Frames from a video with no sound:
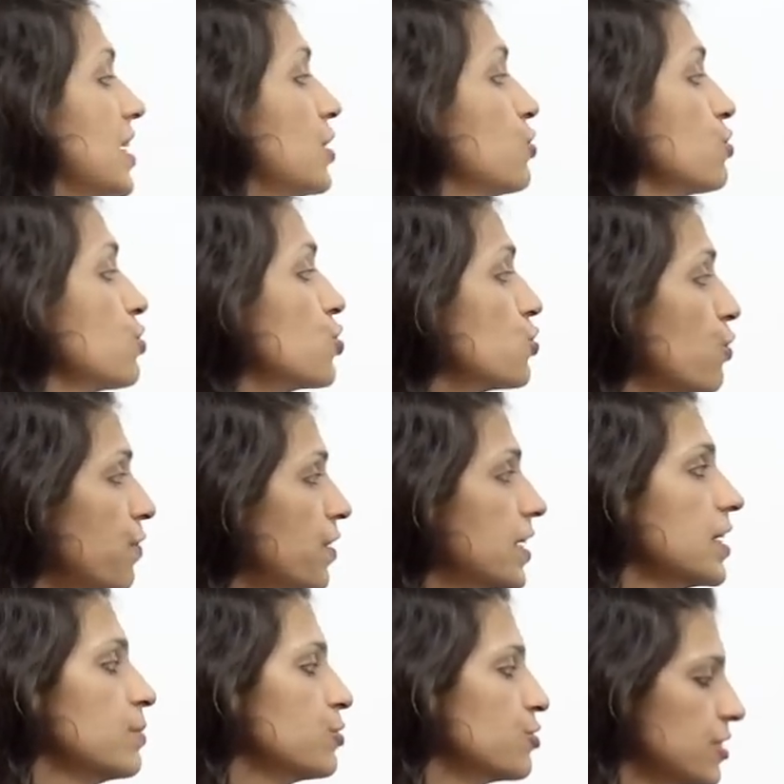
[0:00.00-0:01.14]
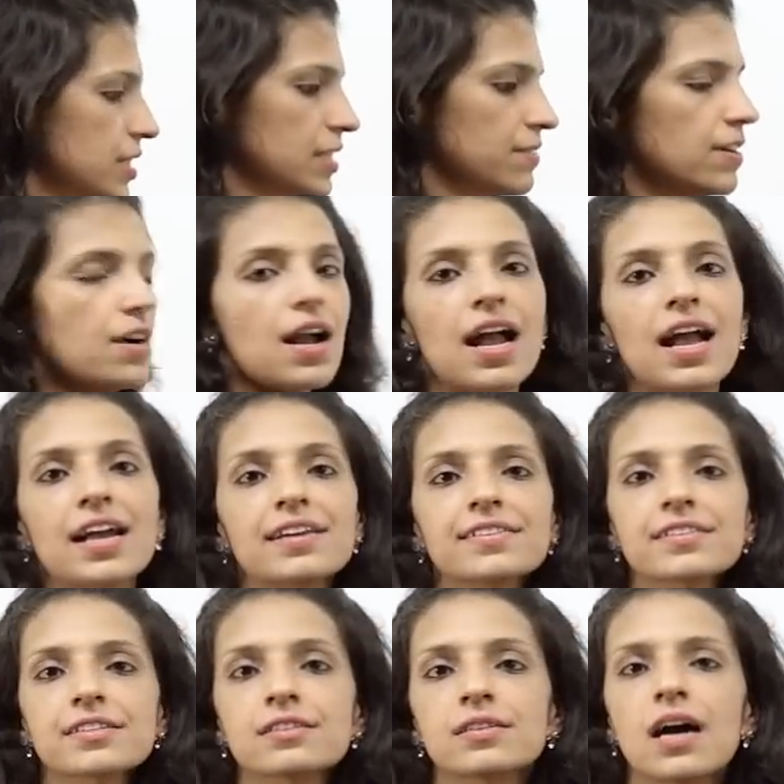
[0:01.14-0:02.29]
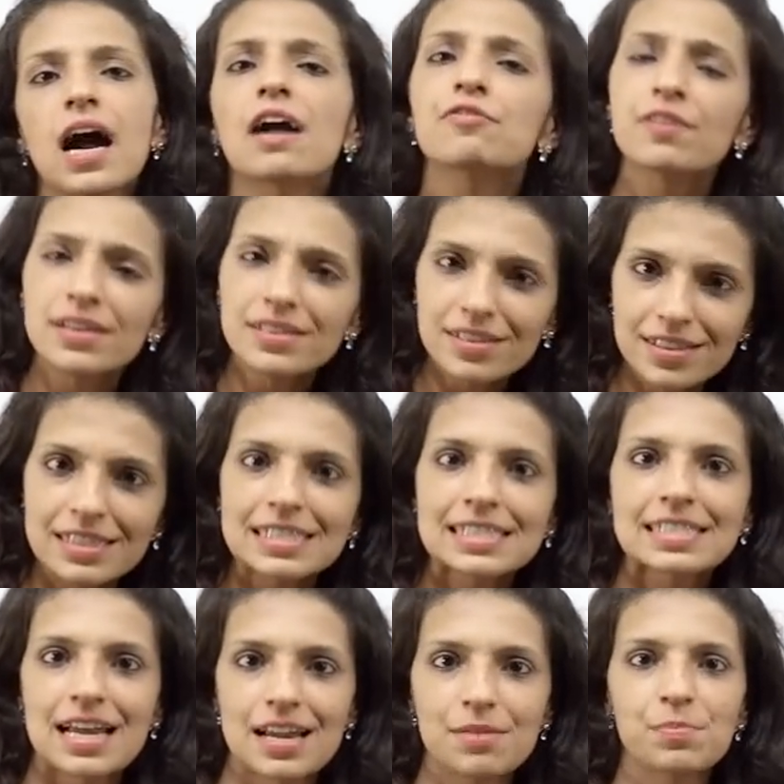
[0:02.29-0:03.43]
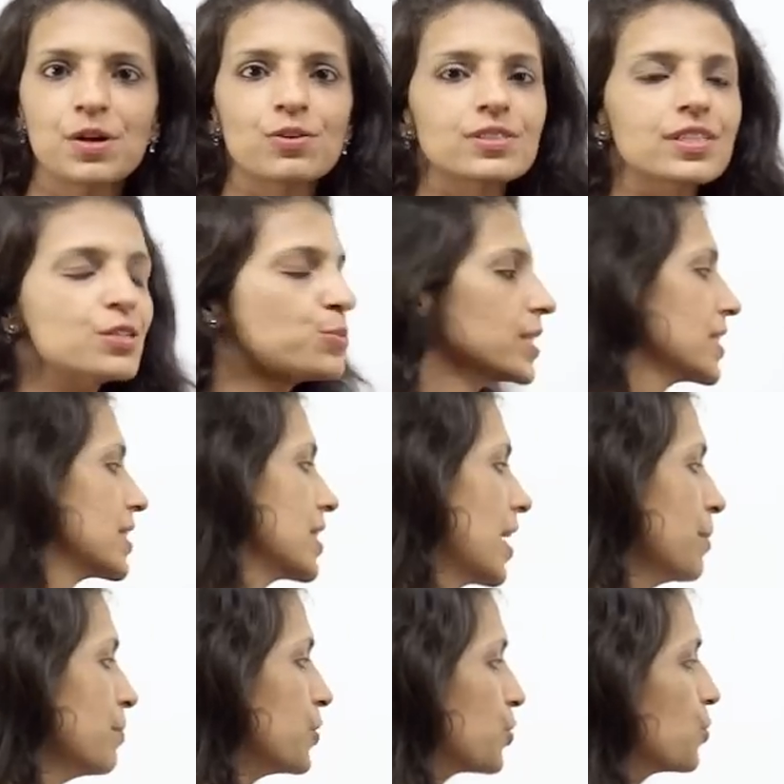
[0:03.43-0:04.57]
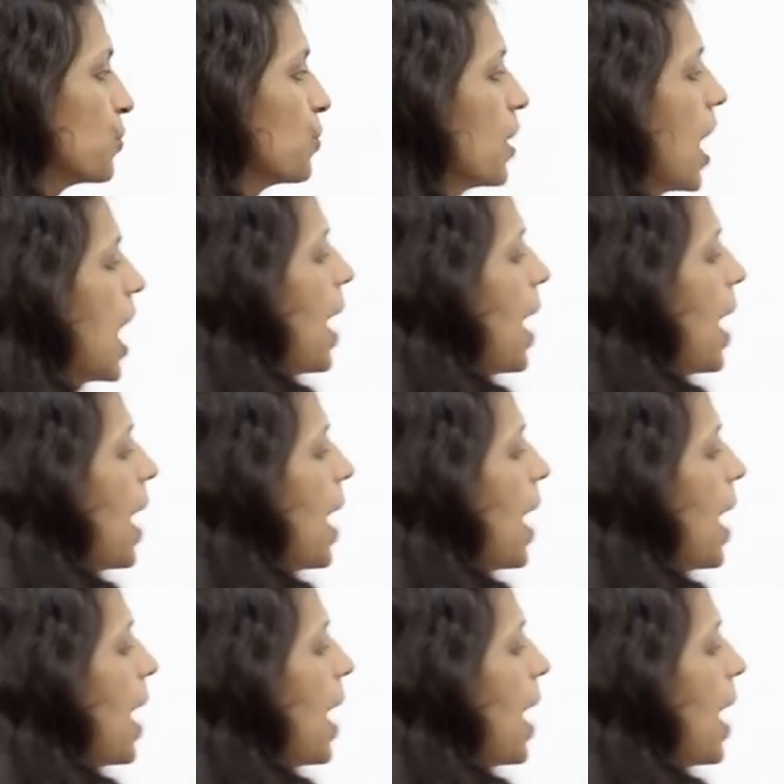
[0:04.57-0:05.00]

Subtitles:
So chauffeur came to receive her, and I felt a little sad because it was time to